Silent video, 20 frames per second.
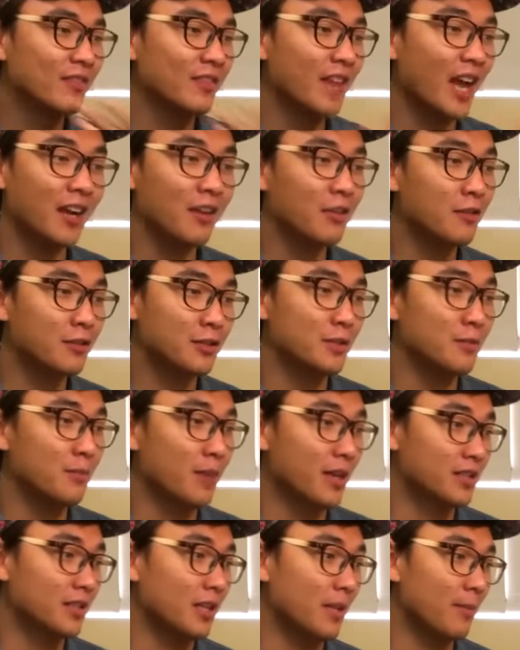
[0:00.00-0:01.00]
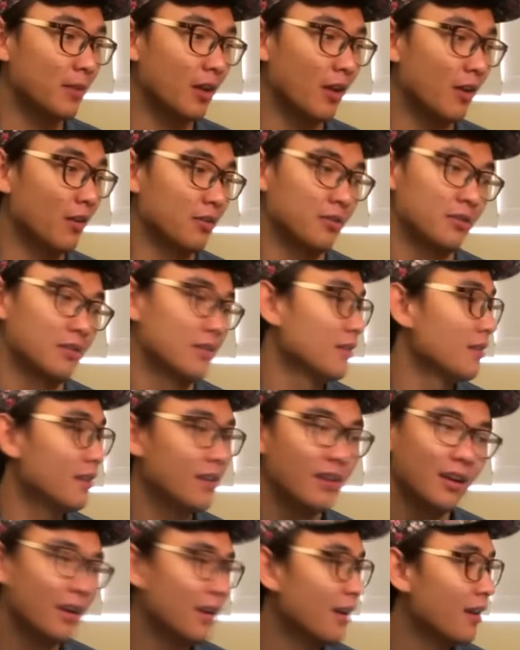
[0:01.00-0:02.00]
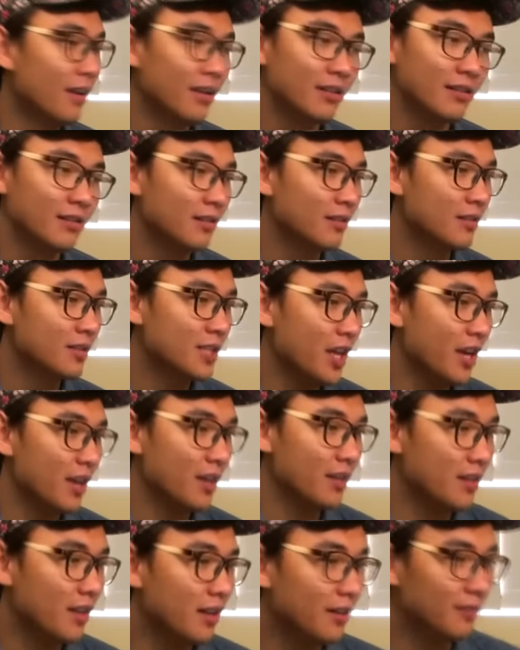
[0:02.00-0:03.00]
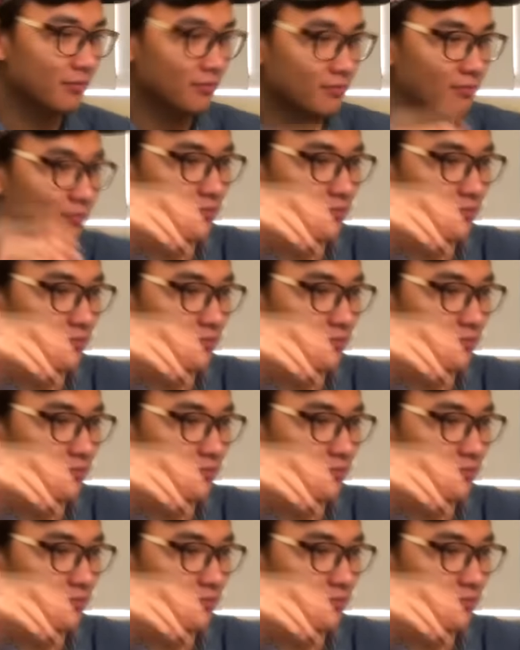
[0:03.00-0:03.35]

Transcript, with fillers: That is too much lip gloss. Chained Up.